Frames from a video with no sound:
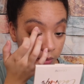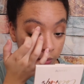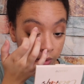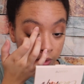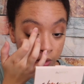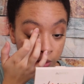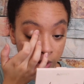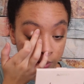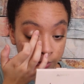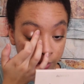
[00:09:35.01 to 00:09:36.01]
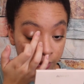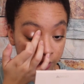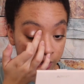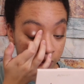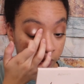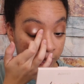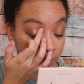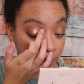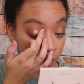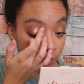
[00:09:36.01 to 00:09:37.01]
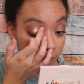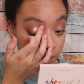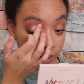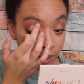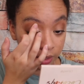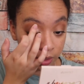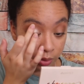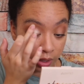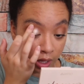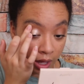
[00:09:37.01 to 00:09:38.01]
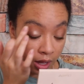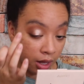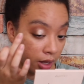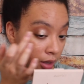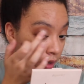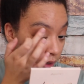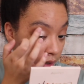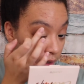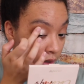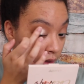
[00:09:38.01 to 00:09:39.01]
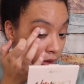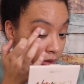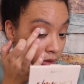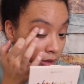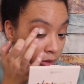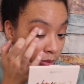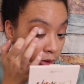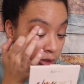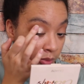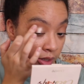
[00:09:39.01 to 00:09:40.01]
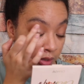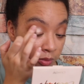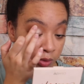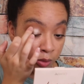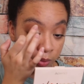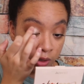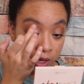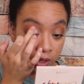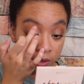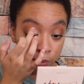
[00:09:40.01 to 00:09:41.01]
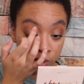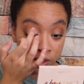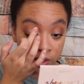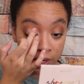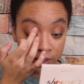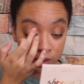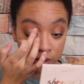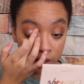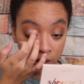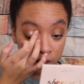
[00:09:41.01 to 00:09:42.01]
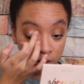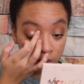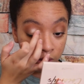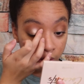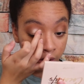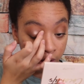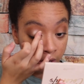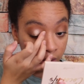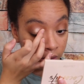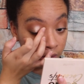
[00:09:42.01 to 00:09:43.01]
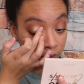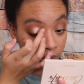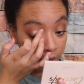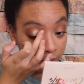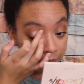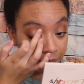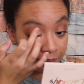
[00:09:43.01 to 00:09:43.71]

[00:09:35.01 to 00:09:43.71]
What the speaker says: Bring it all the way up to my crease, and if it gets a little messy, that's okay. This isn't supposed to be like some super like precise looking look or anything like that.